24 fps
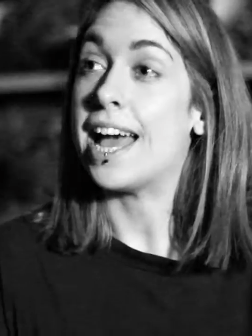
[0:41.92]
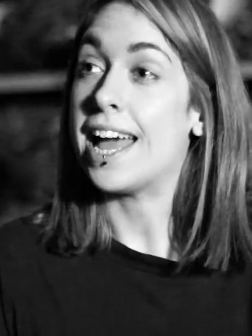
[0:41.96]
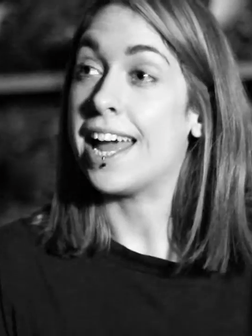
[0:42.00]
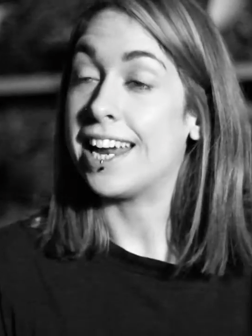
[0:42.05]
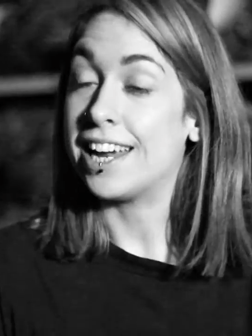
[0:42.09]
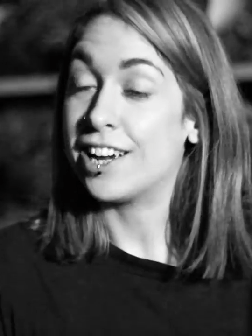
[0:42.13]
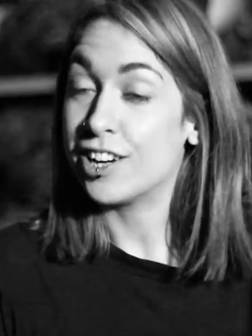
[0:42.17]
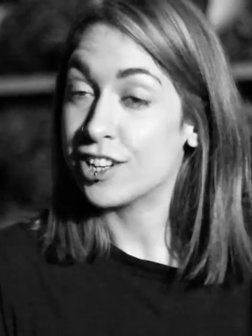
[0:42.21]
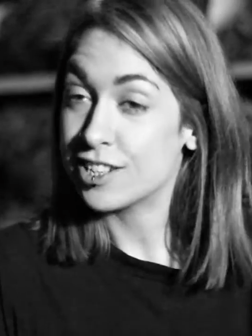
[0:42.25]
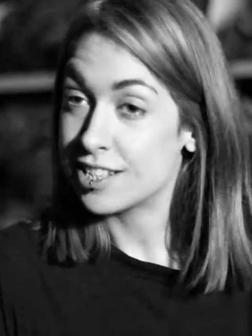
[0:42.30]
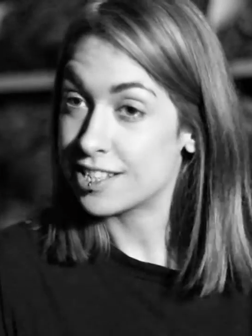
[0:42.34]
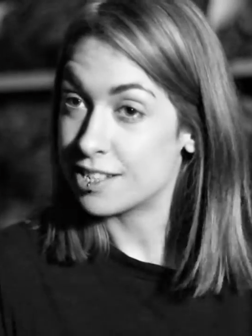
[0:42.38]
a
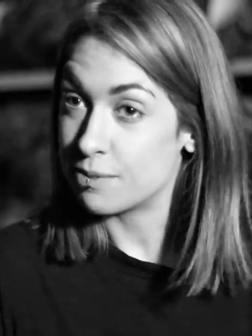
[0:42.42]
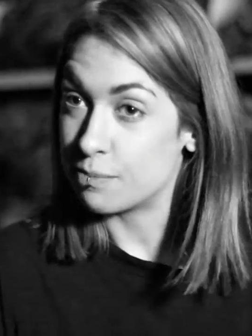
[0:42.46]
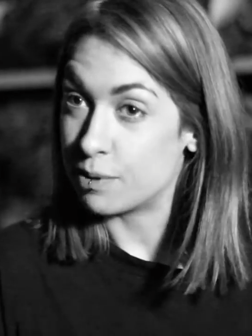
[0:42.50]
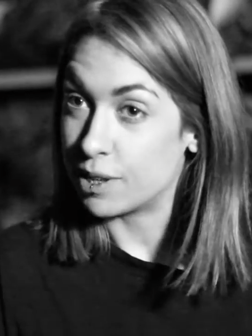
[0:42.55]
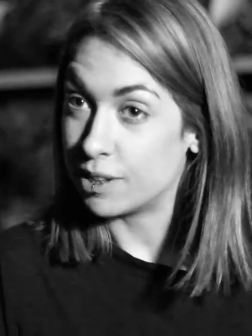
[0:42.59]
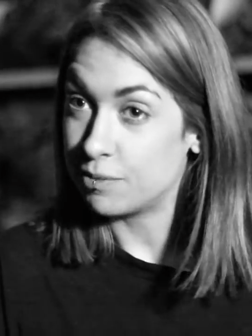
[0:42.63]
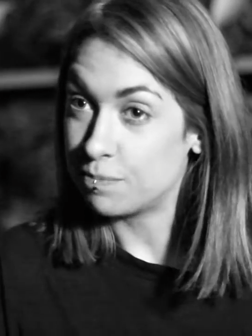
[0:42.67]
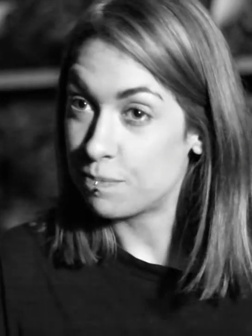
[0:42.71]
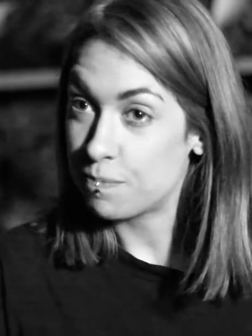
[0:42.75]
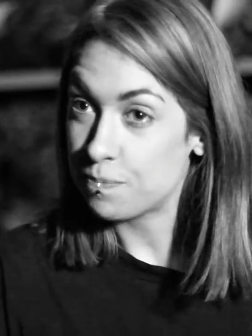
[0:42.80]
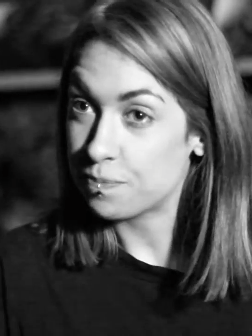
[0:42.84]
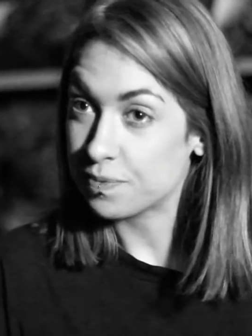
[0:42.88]

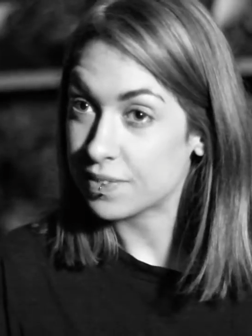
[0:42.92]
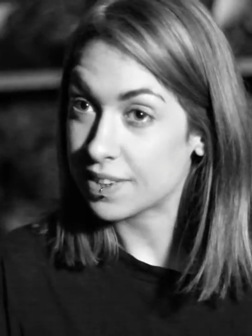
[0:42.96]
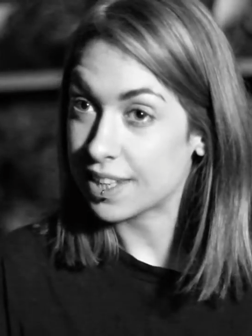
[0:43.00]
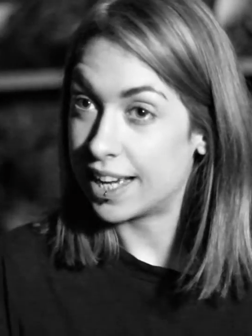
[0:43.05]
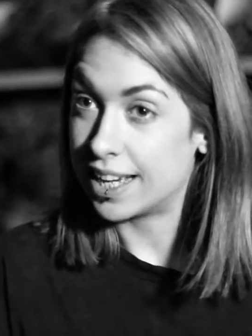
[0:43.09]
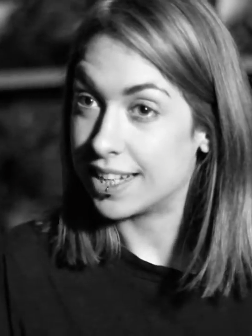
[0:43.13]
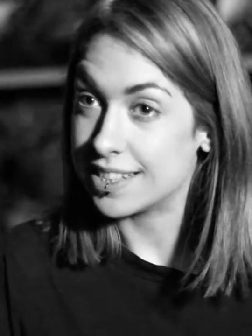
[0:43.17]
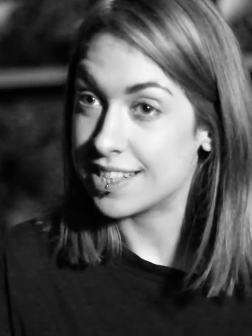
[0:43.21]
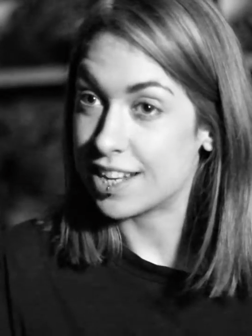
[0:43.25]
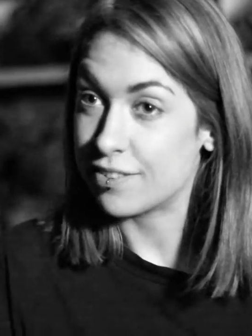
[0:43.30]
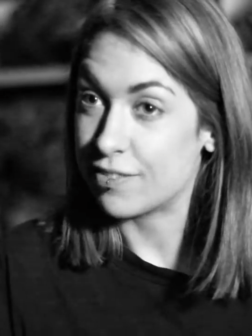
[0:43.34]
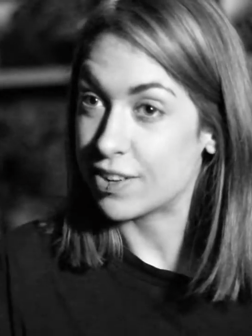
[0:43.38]
customer
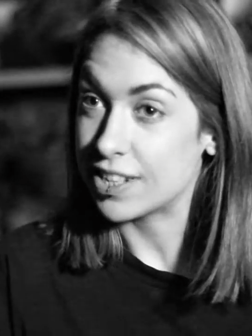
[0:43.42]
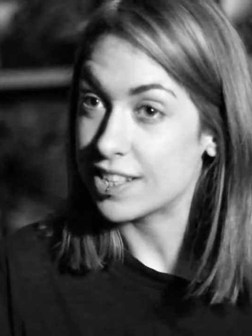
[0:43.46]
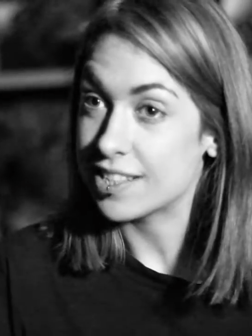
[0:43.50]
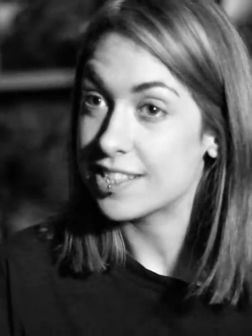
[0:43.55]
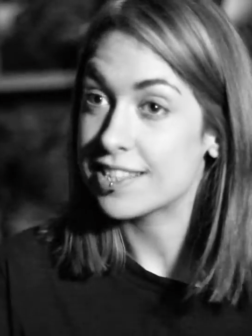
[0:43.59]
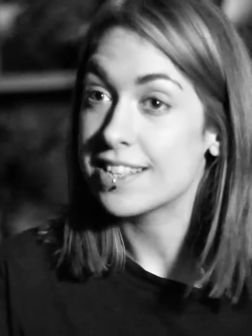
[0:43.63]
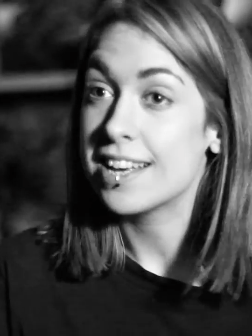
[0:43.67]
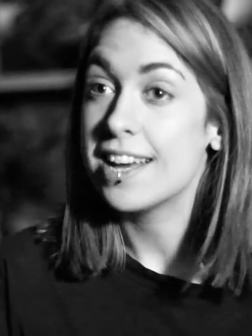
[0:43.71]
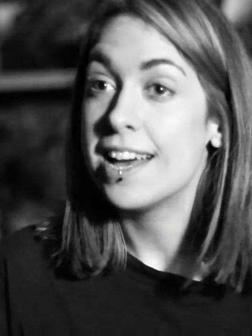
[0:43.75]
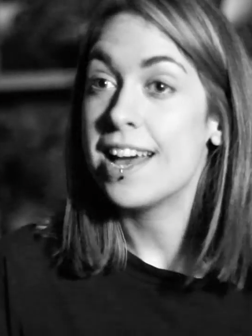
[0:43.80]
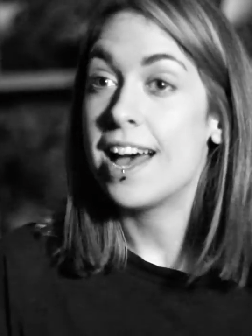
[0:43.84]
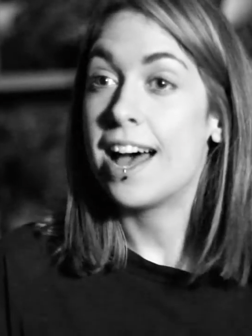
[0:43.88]
at events.
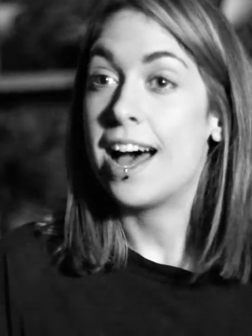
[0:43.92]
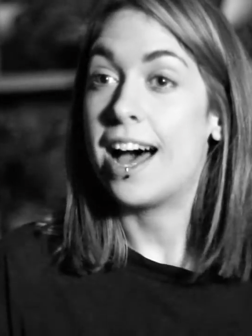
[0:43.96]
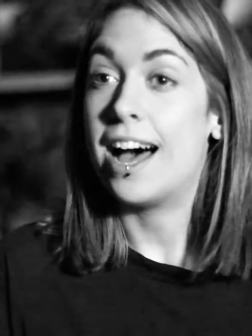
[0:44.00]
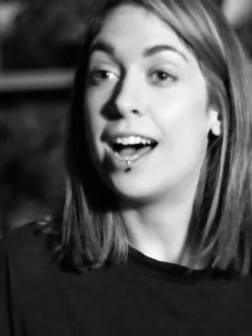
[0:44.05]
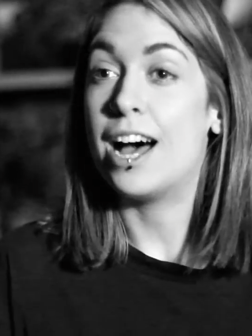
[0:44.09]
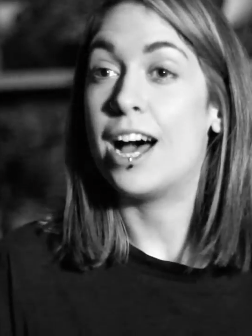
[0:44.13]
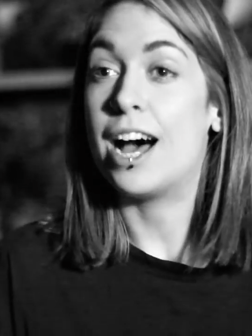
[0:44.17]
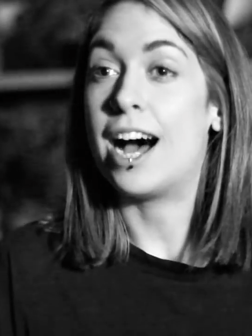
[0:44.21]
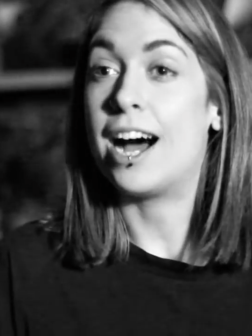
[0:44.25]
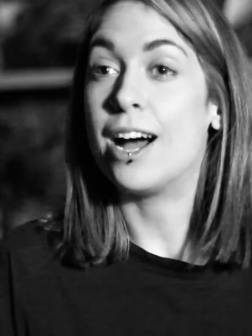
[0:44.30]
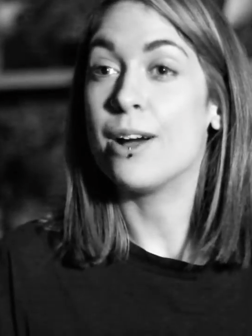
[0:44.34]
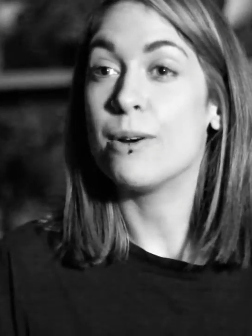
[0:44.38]

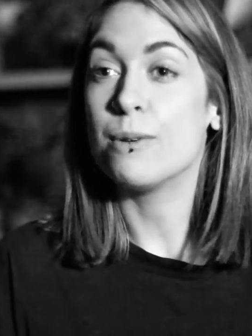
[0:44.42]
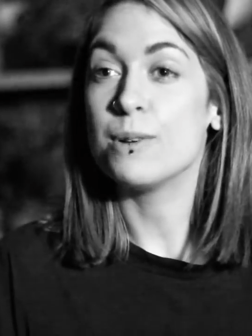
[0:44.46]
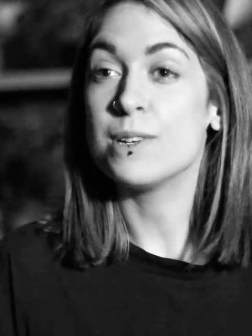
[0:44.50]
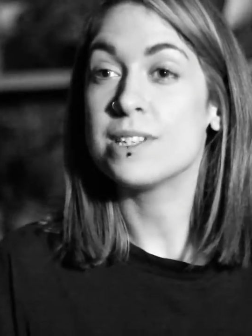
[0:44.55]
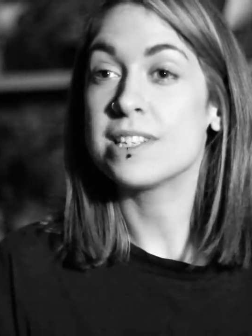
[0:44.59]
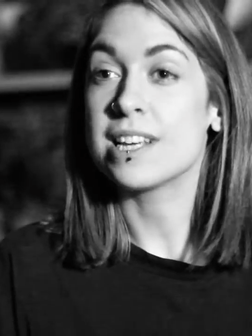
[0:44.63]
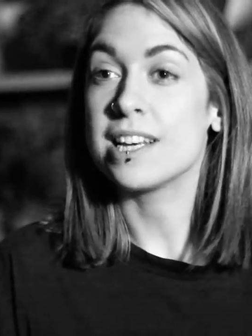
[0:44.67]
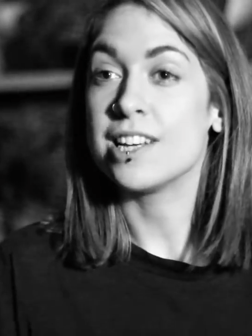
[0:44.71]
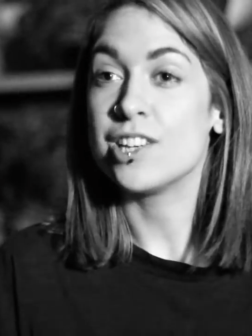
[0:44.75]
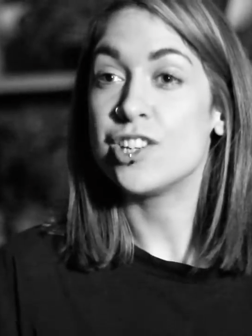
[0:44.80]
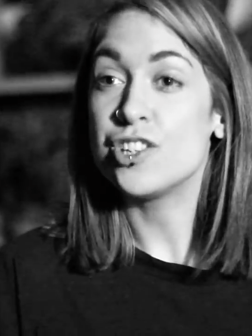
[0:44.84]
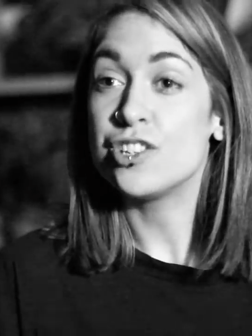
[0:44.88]
Uh, I was a